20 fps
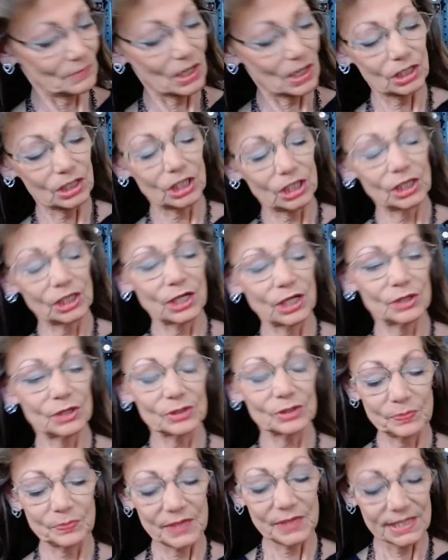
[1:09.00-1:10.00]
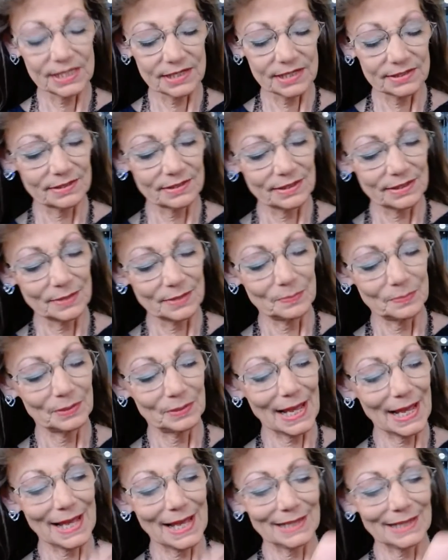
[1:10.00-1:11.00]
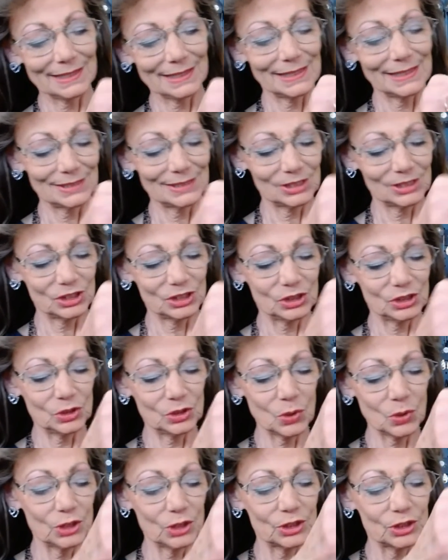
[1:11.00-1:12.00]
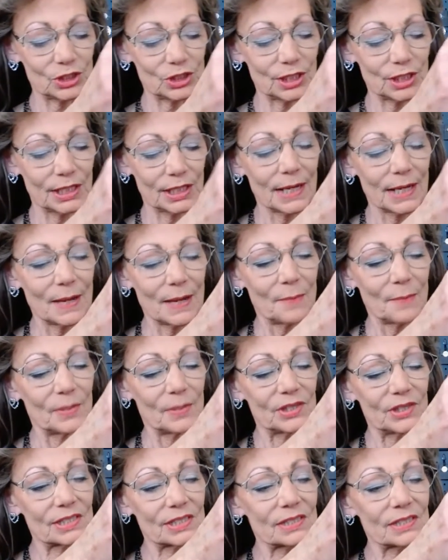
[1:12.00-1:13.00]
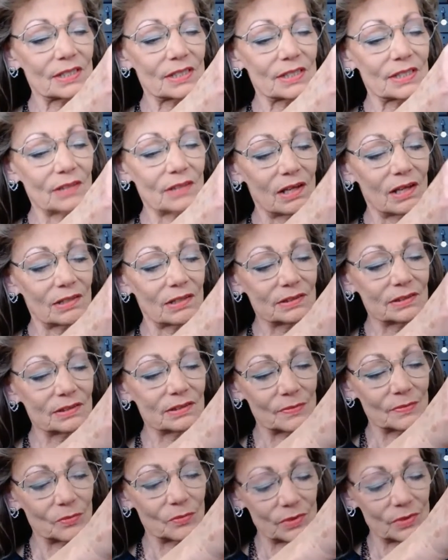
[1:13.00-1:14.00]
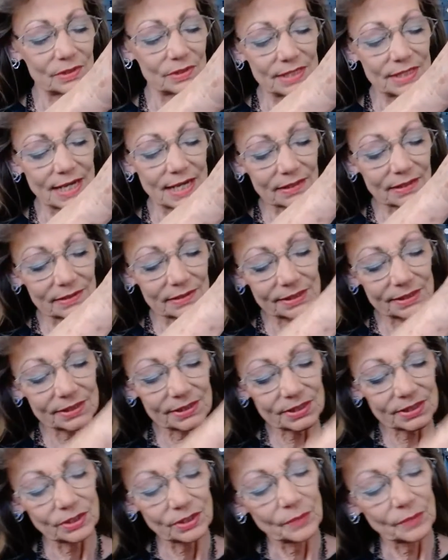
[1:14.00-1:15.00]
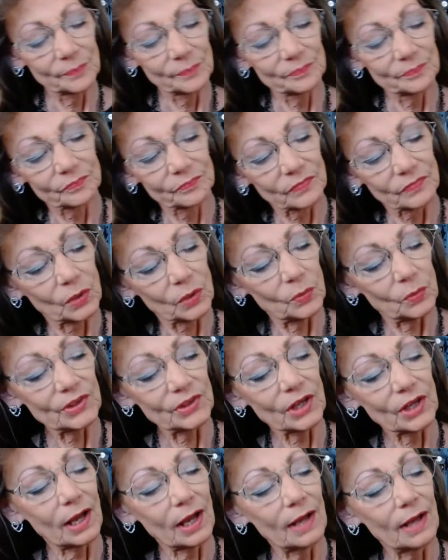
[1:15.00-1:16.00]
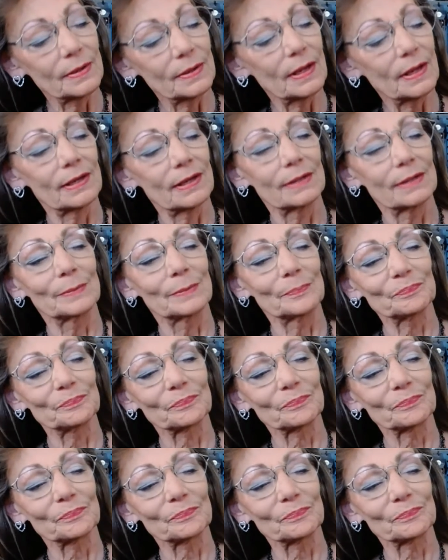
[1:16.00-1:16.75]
close because the black it distorts. But this is a long necklace with a um,